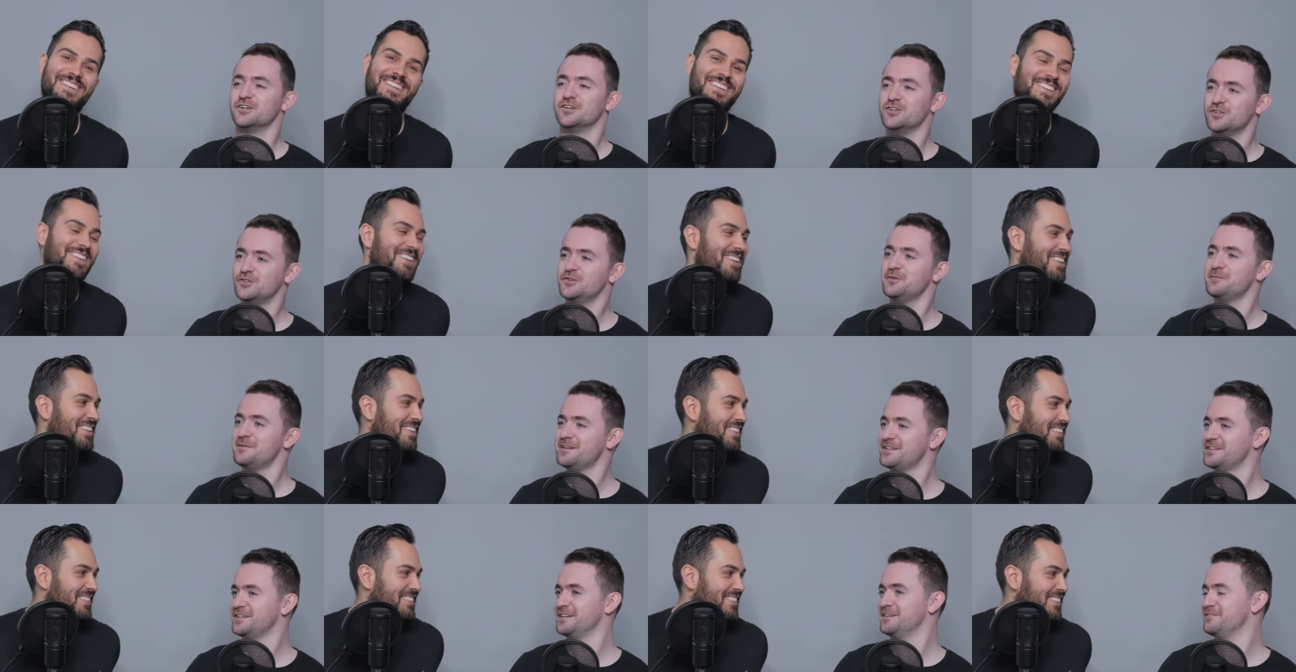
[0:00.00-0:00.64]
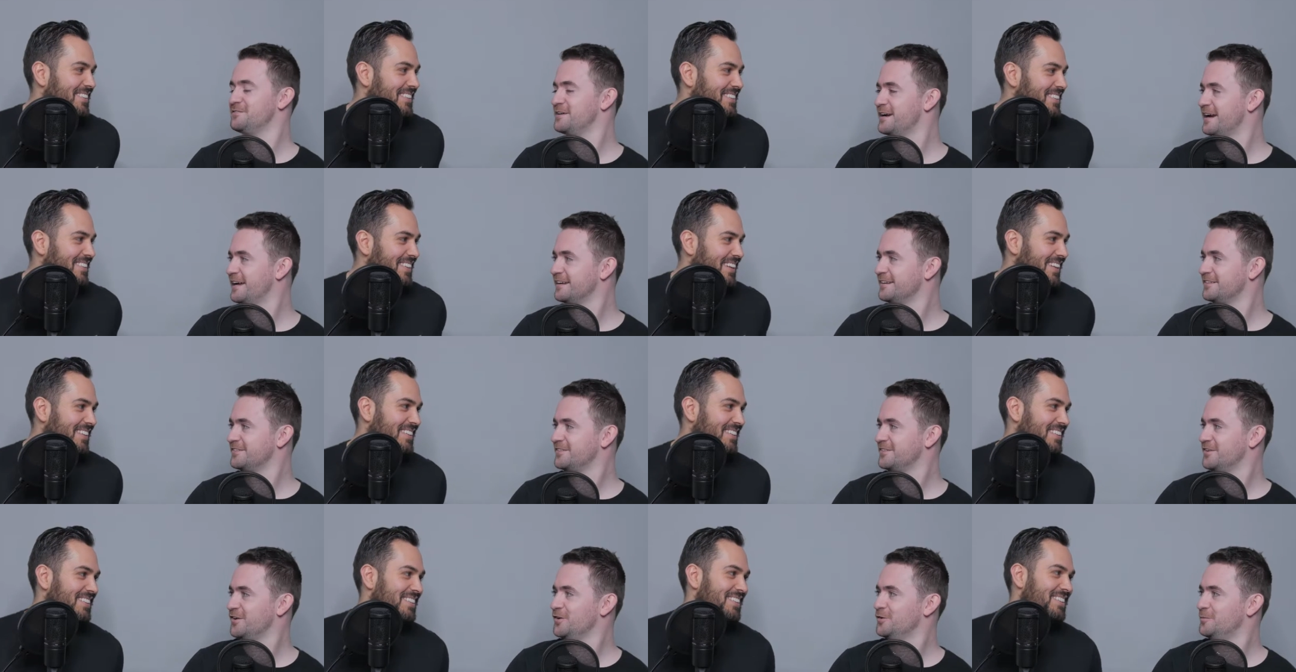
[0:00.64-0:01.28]
Speaker 1: Could you imagine if we had
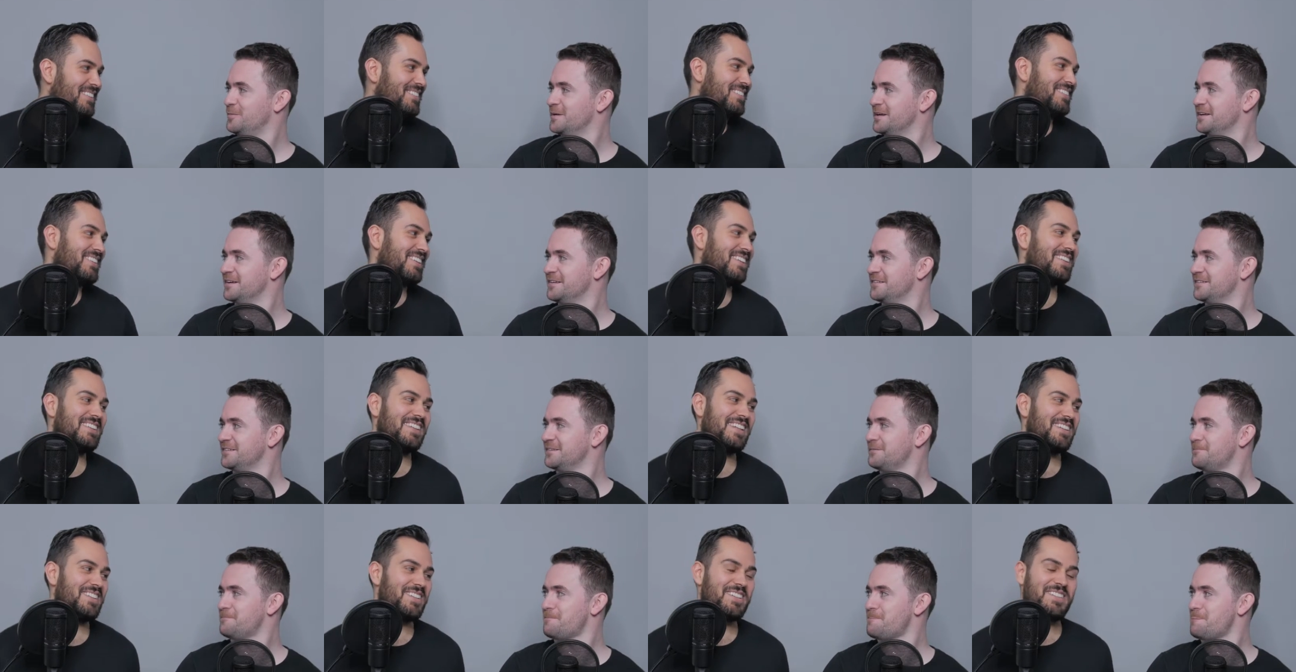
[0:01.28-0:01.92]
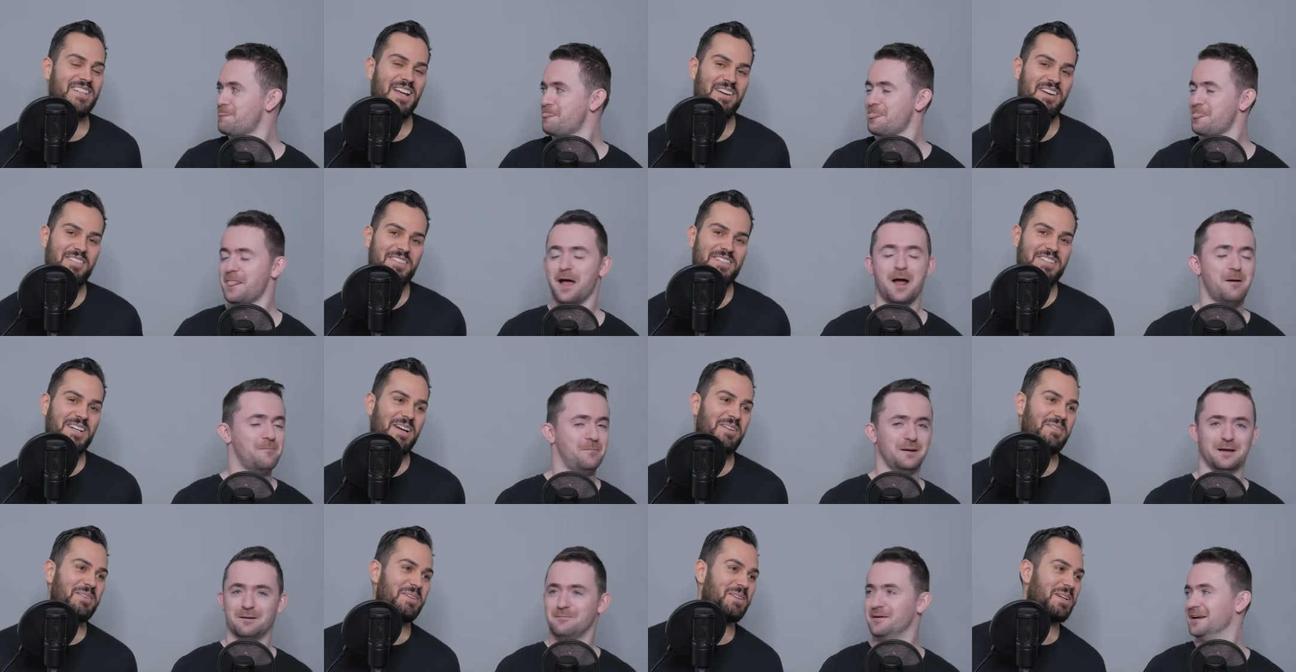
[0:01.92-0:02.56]
excuse police? They just, every
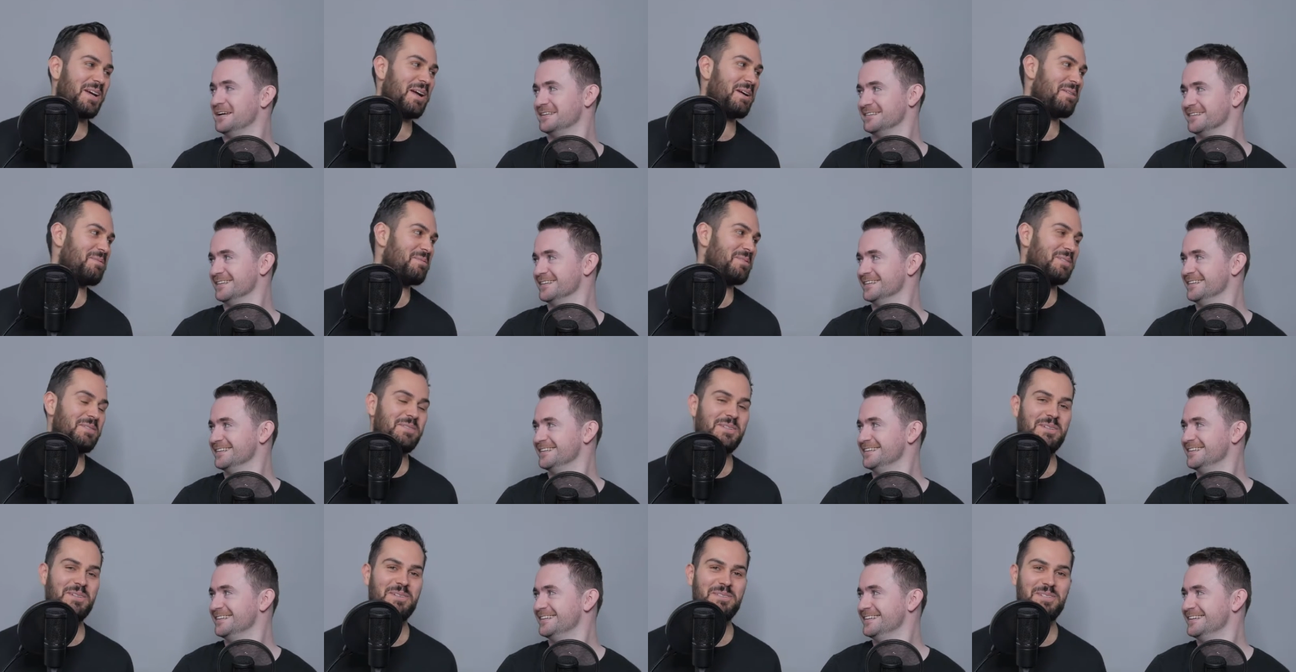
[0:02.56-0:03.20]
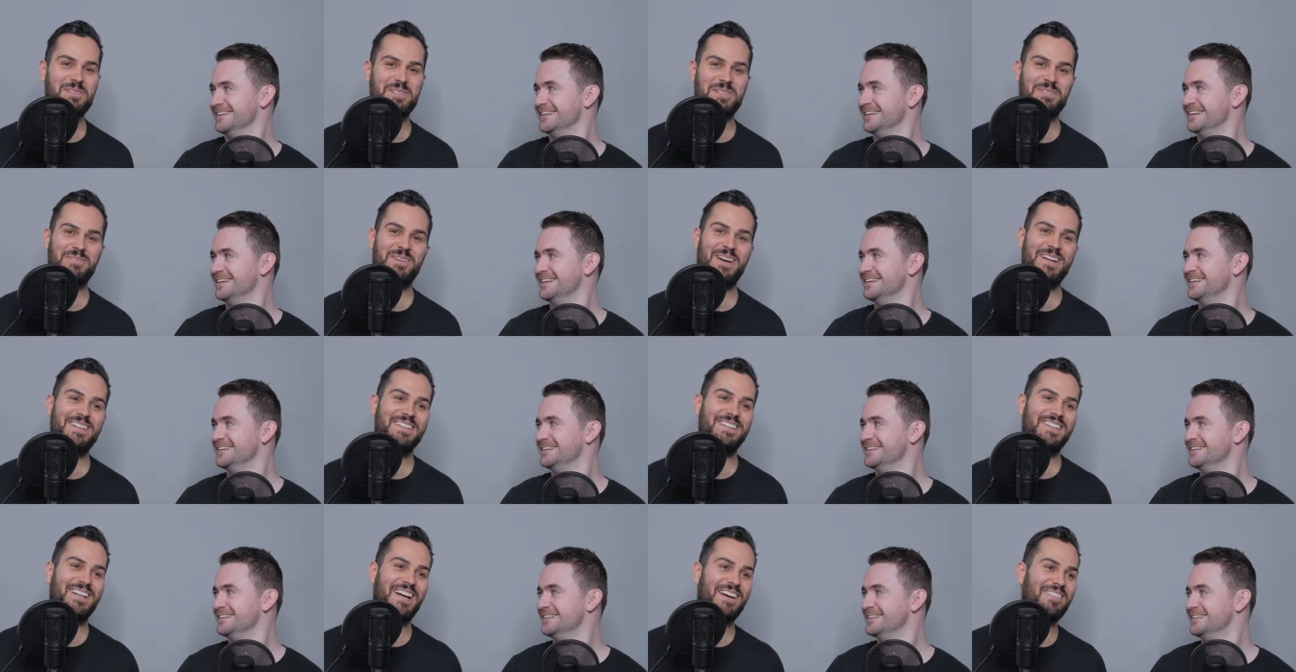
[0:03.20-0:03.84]
time you came, you're just about
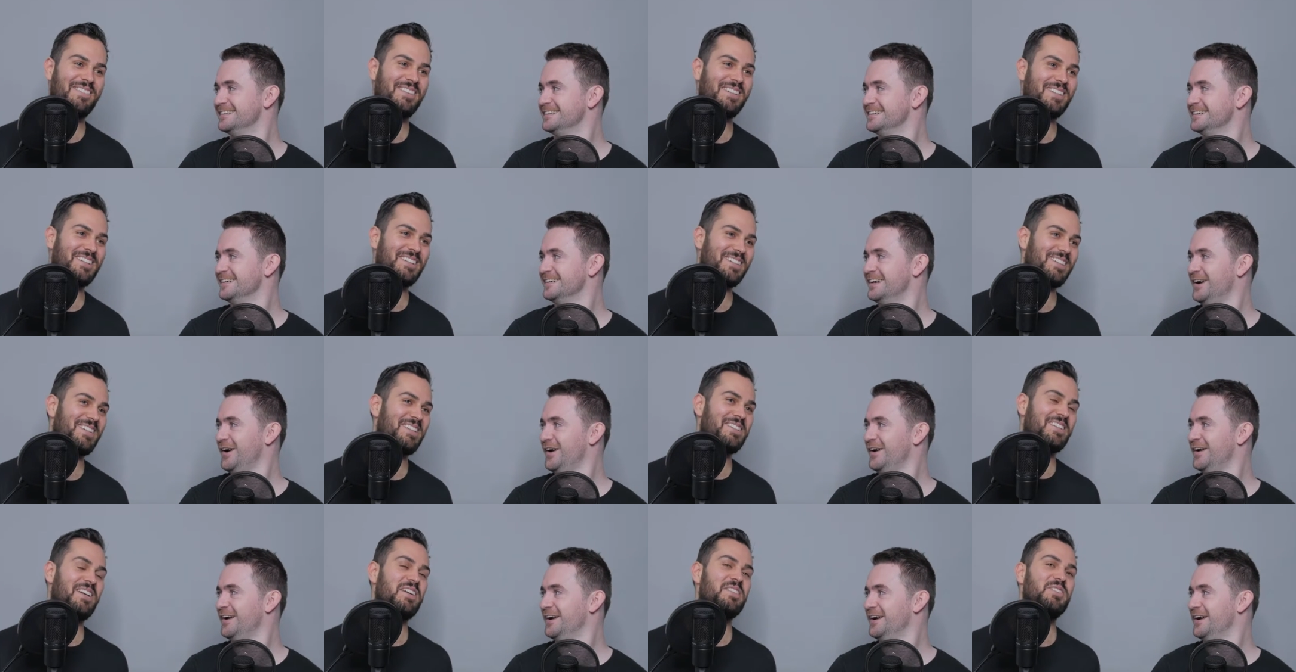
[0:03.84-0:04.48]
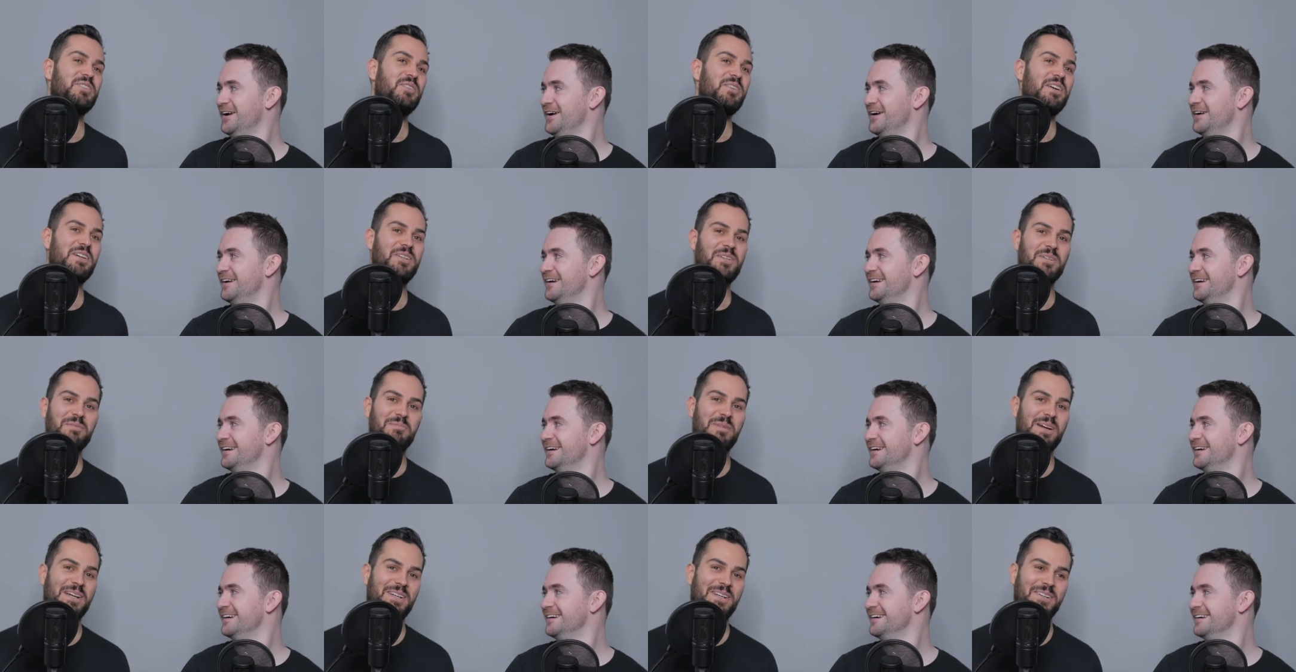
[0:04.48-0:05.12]
to have an excuse like, sorry I couldn't
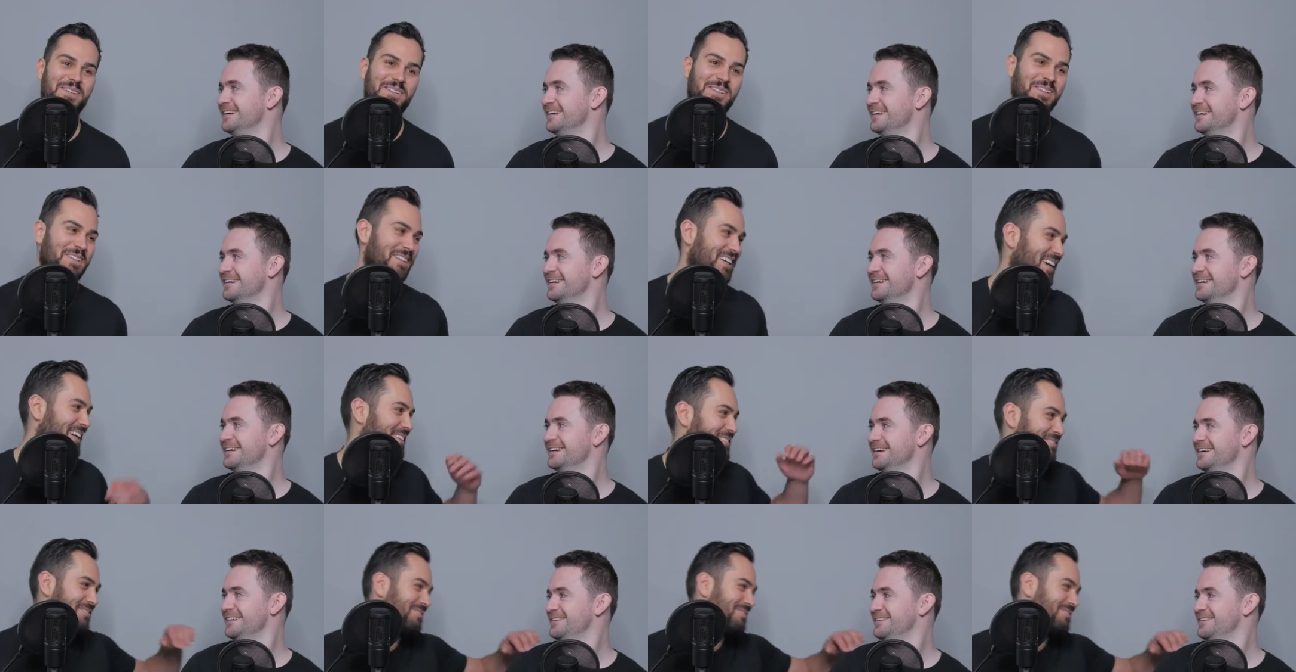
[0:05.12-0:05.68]
make it on your date.